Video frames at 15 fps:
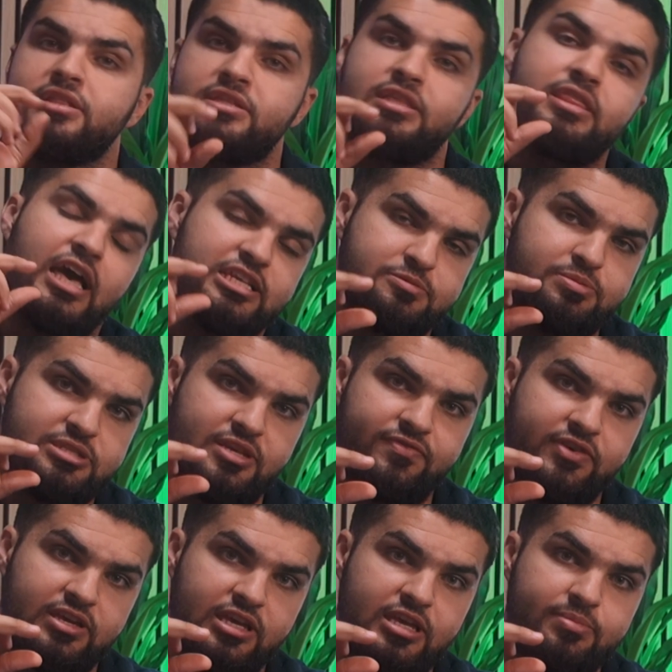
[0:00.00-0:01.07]
to that
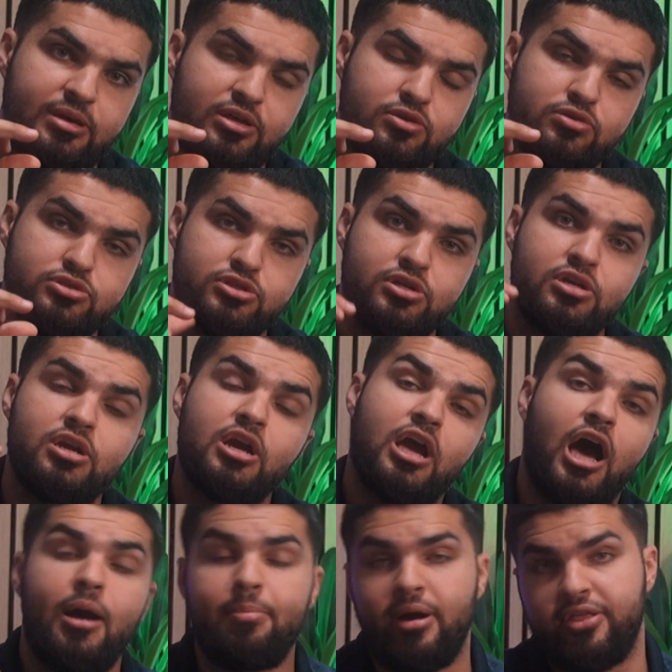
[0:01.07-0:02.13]
specific email user
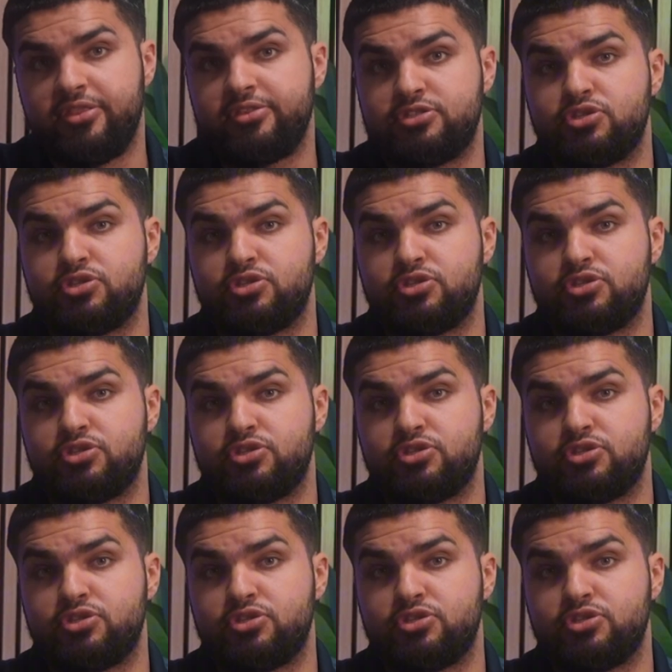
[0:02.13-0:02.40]
a month.